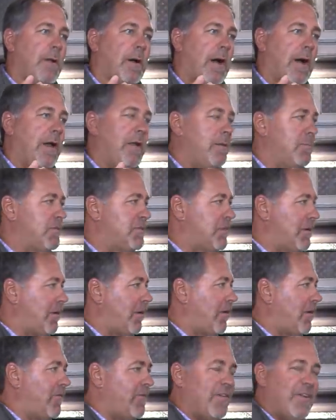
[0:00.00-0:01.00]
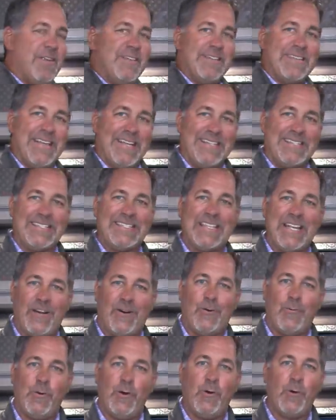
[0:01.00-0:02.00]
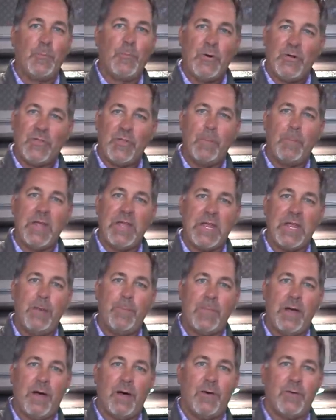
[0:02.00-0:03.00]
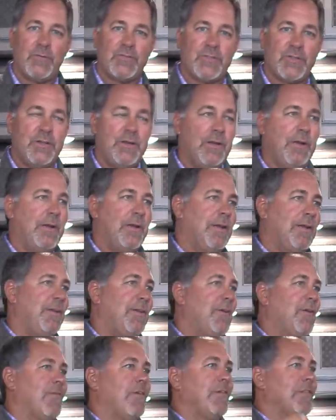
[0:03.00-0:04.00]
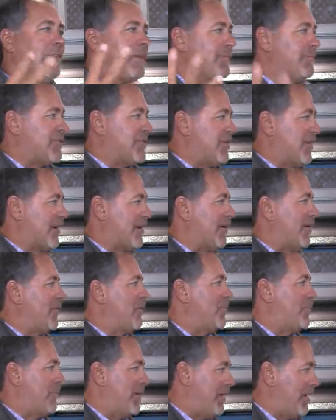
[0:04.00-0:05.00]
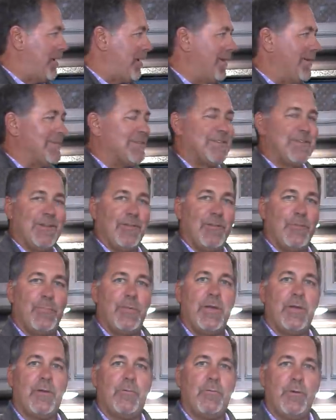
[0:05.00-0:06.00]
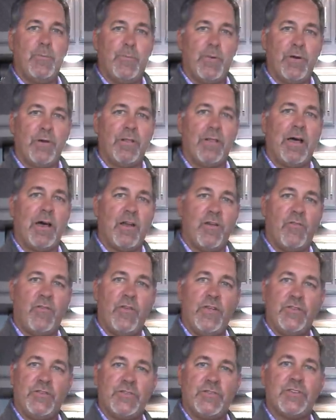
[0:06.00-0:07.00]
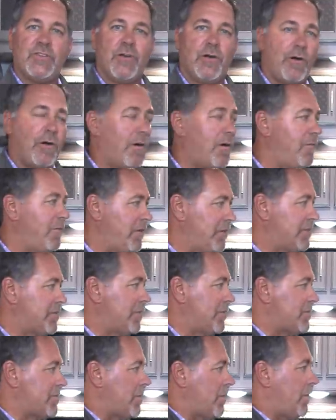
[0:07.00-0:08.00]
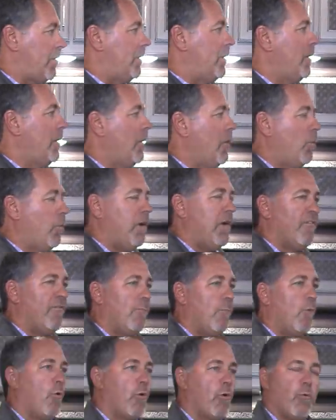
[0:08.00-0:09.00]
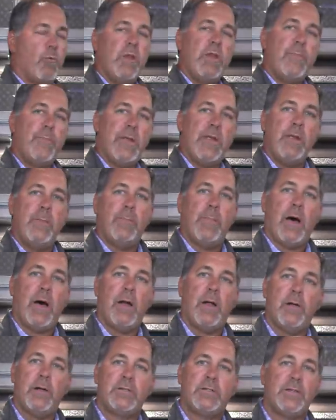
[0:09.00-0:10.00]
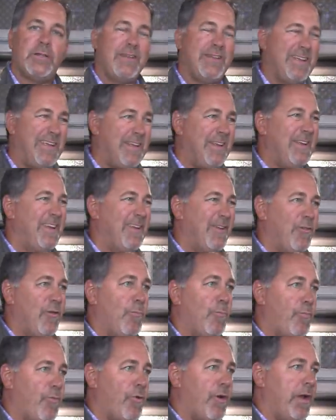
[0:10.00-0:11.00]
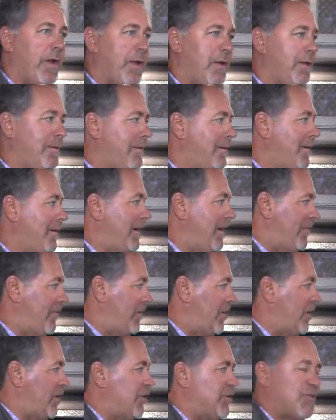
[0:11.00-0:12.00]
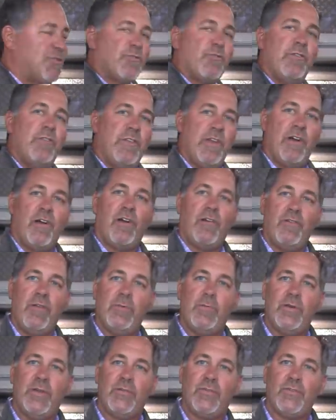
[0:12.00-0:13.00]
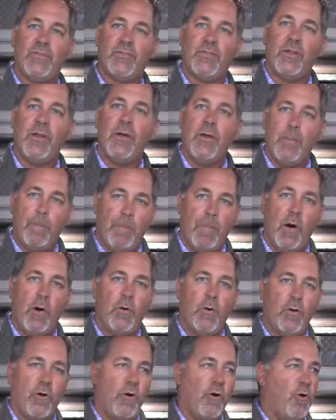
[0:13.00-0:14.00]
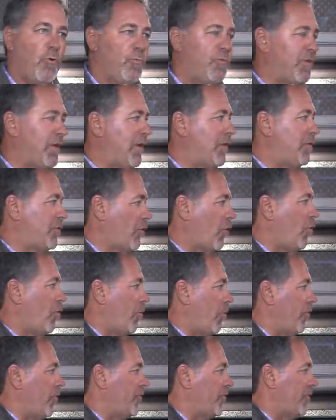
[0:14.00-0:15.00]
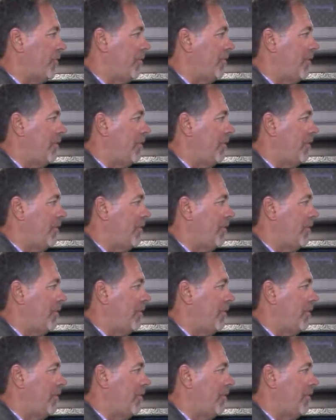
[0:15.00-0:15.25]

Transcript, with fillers: items in R Vs that sell. We don't put the Mickey Mouse, you know, the lipstick on the pig, it's still a pig. We put a lot of features in our R Vs that sell. Yep. We have more repeat buyers than any other brand in the history of the R V business, motorhomes and towables.